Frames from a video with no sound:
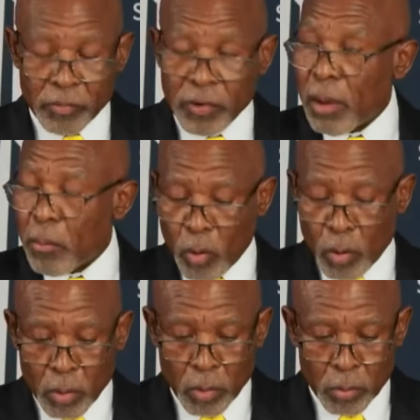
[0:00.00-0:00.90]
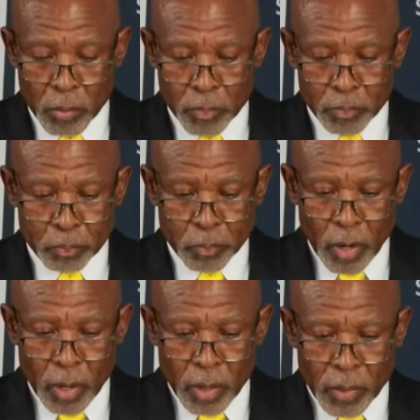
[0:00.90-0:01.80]
Furthermore,
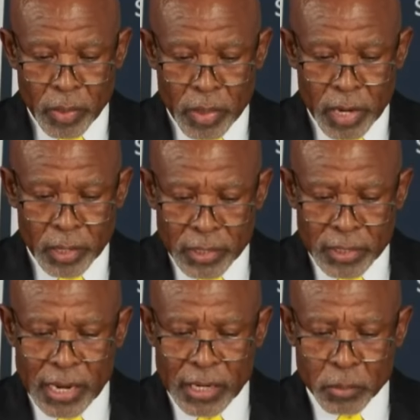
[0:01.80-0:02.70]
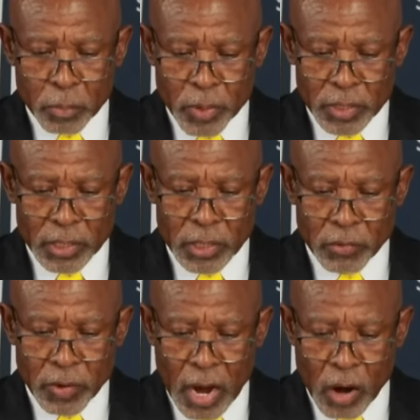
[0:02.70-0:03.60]
the recent
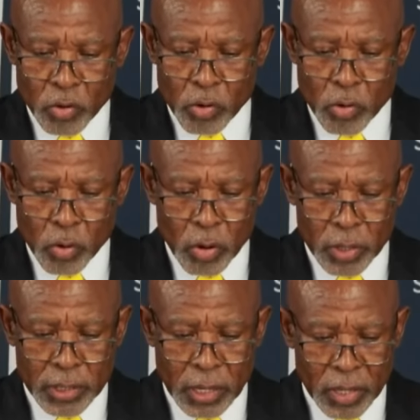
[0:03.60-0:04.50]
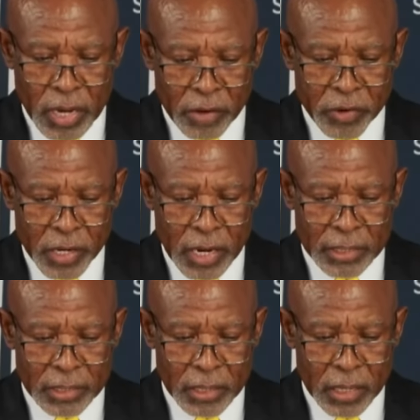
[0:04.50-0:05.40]
positive outlook on South
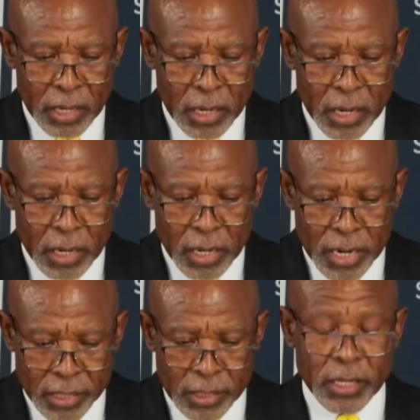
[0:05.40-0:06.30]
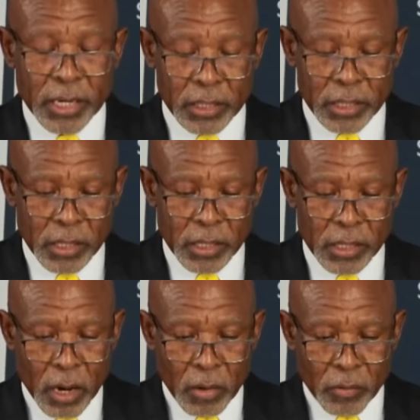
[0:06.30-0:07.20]
Africa's credit rating
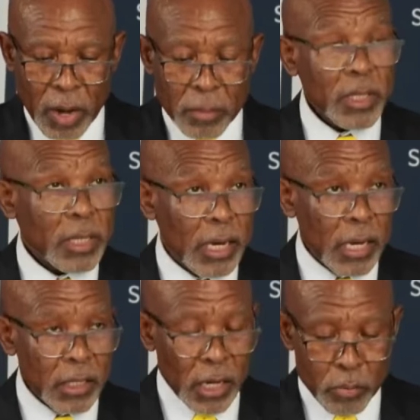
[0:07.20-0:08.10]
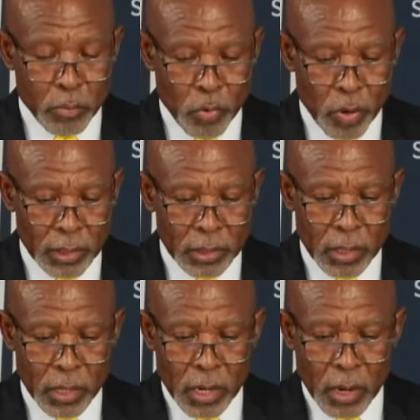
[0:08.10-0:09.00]
from Standard &
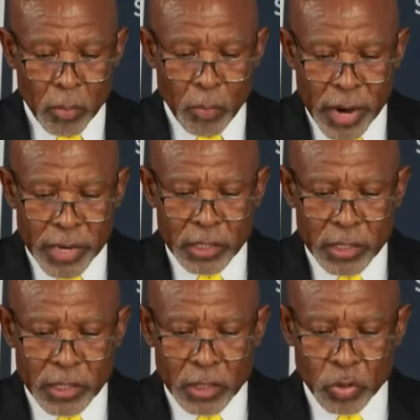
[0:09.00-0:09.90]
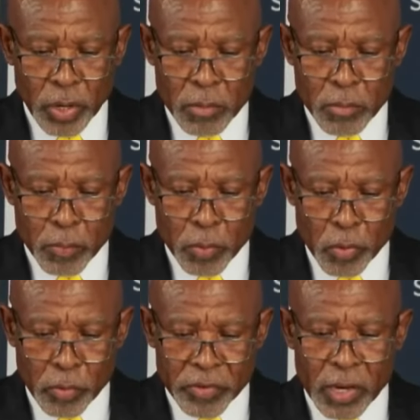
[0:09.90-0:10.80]
Poor's points to an
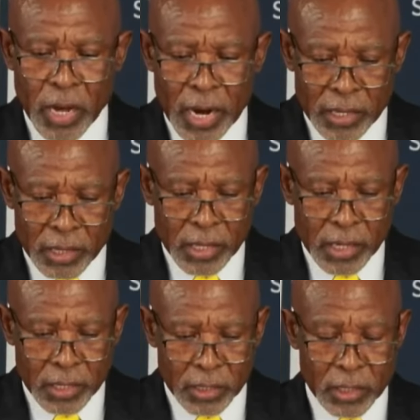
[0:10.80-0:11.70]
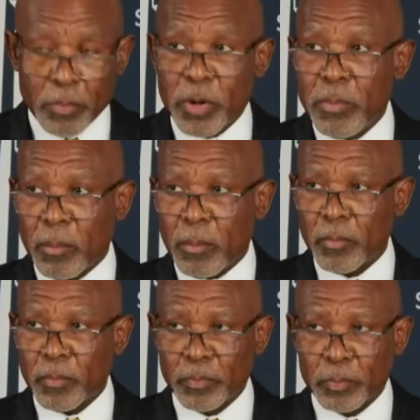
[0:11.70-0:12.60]
improving country risk premium.